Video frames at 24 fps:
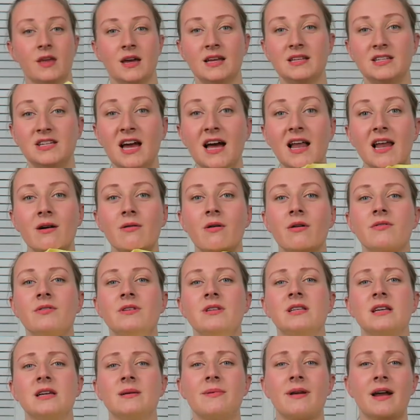it's yellow
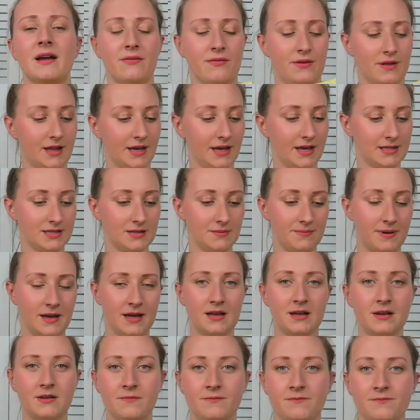obviously but I feel like it's a
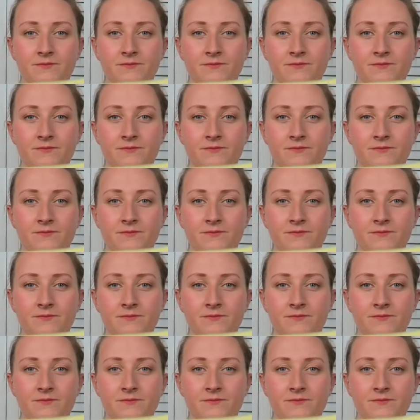bit